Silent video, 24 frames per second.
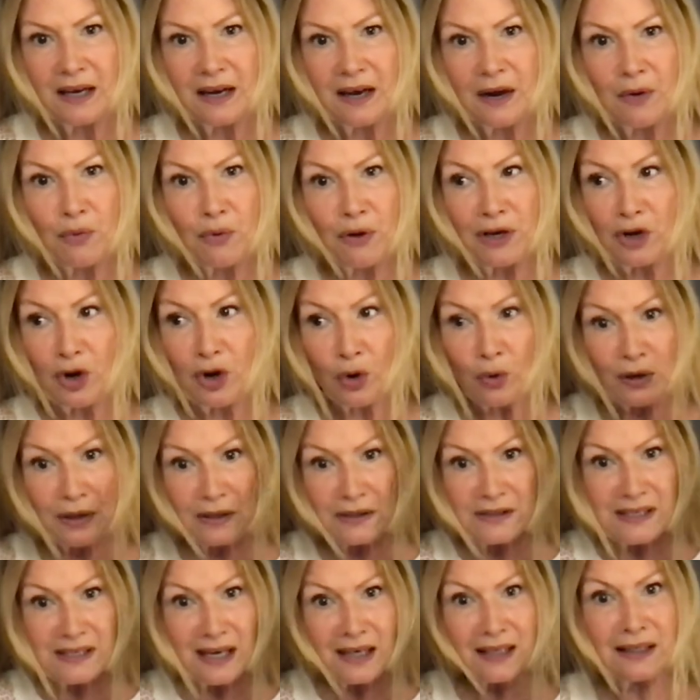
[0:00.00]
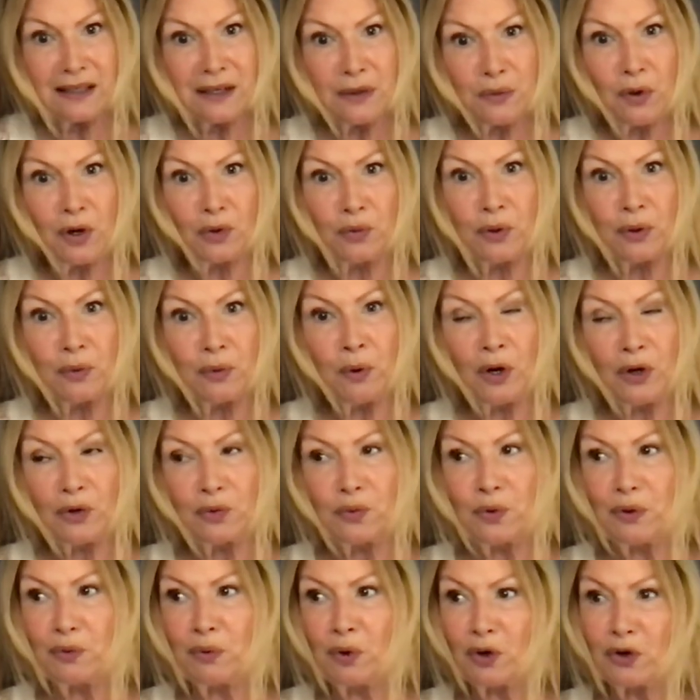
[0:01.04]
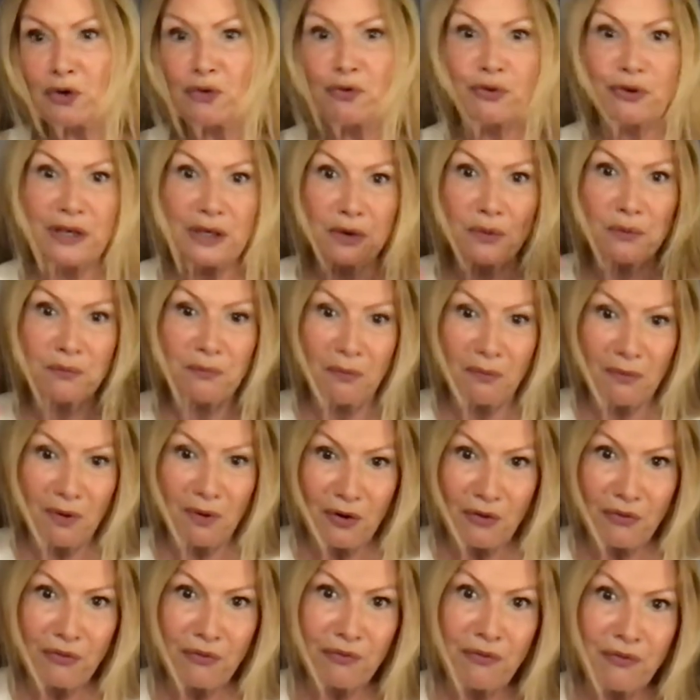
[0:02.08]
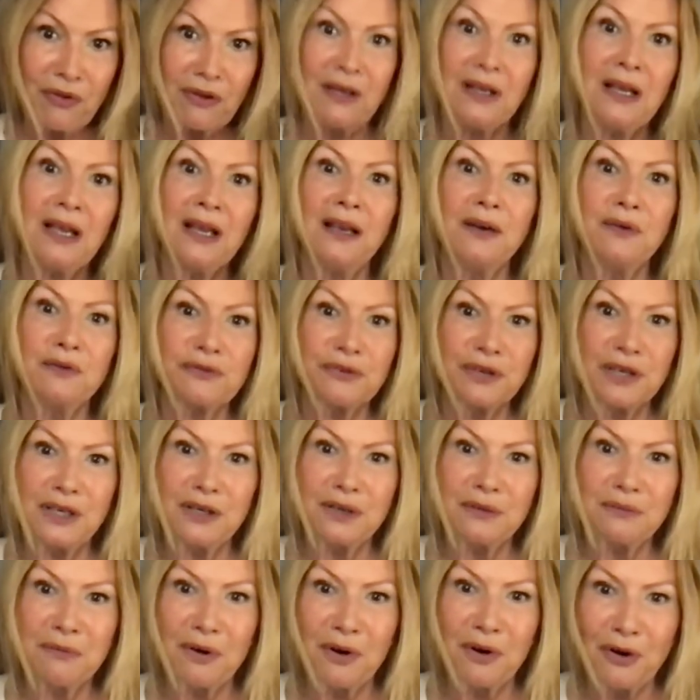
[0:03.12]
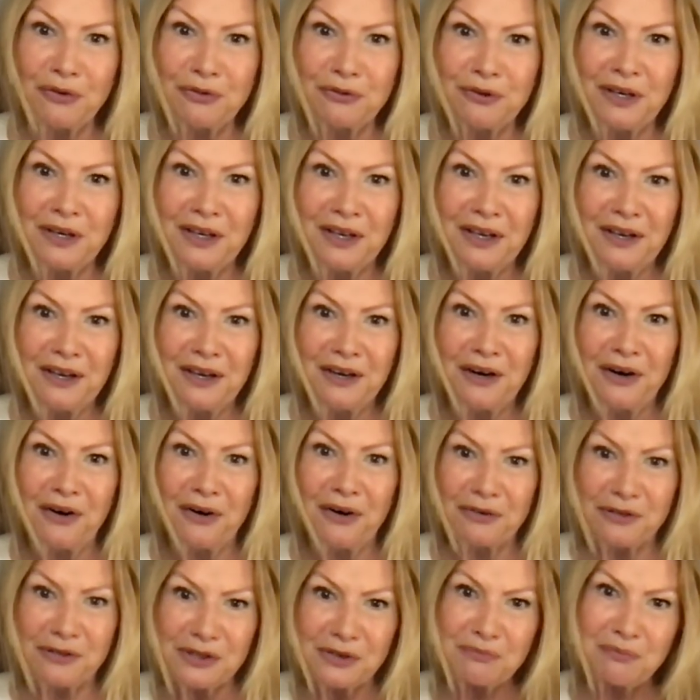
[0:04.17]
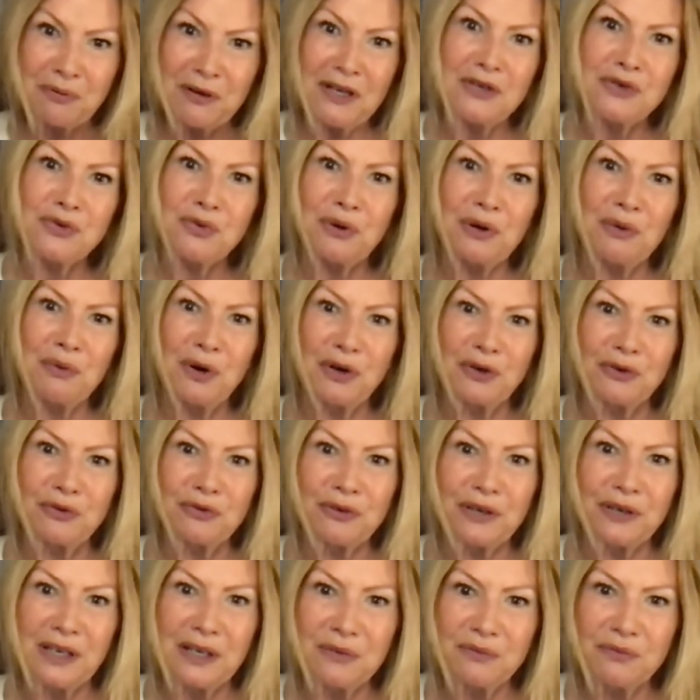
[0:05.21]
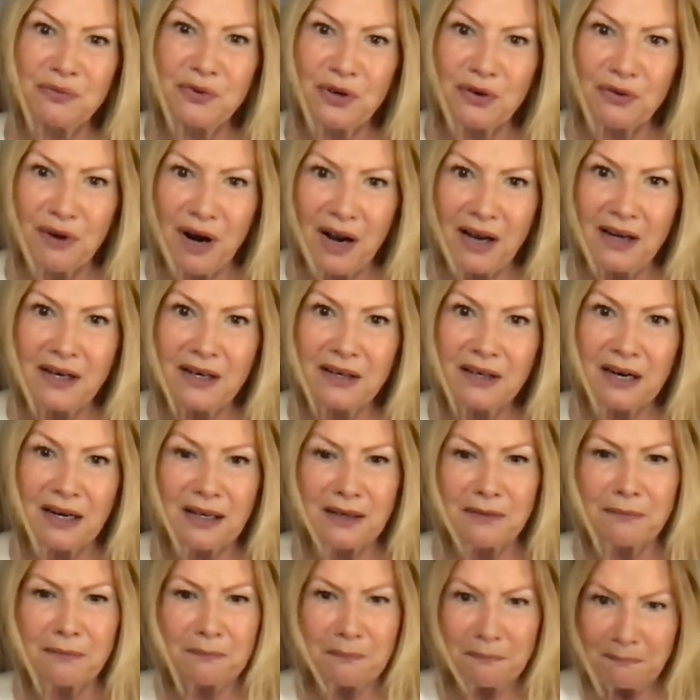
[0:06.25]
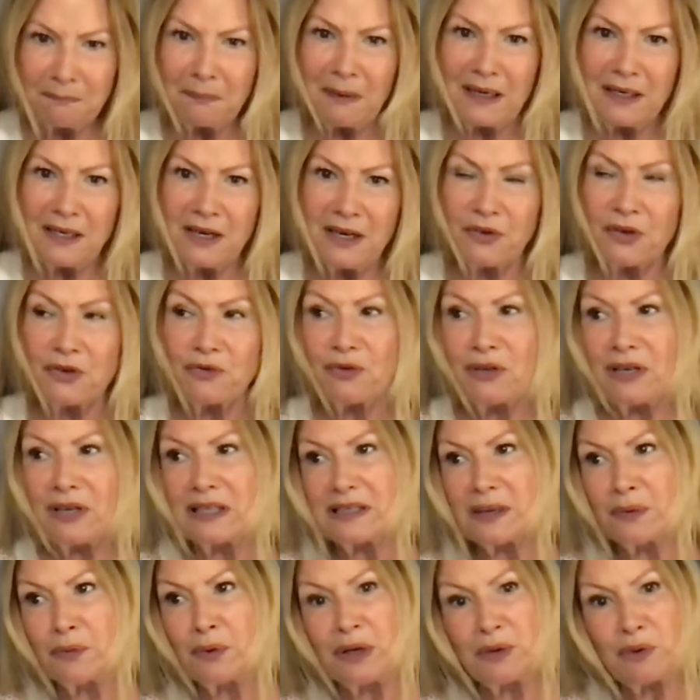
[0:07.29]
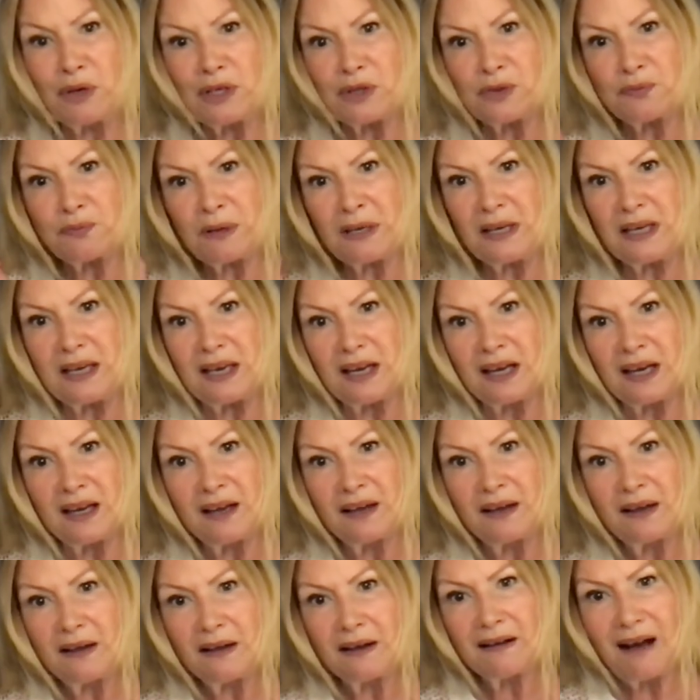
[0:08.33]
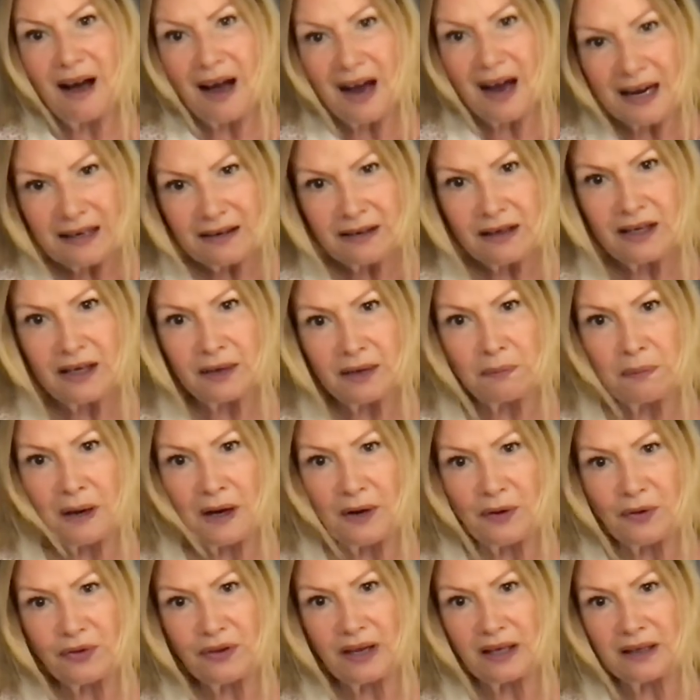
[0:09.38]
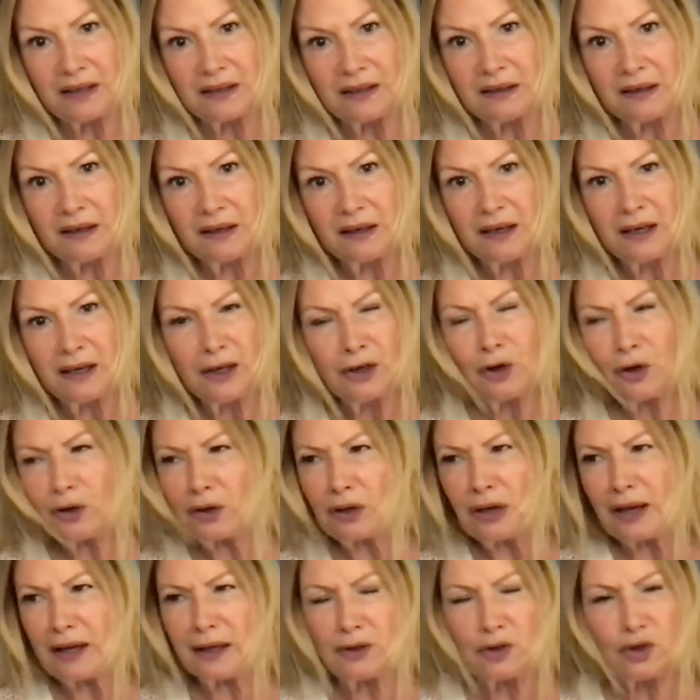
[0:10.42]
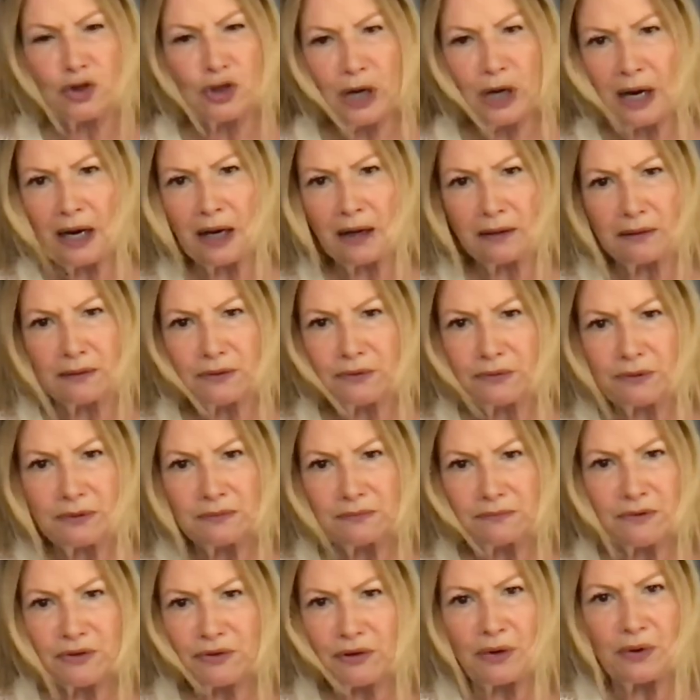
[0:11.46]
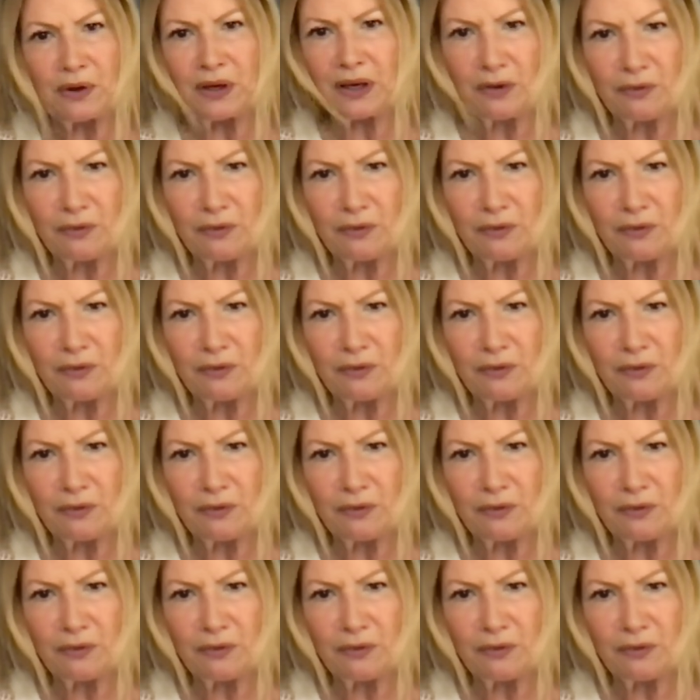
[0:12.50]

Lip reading: we know exactly what we want. We want freedom of thinking, freedom of speech. We want freedom for Reiner and many other things. And when we speak kindly about that, not like a child throwing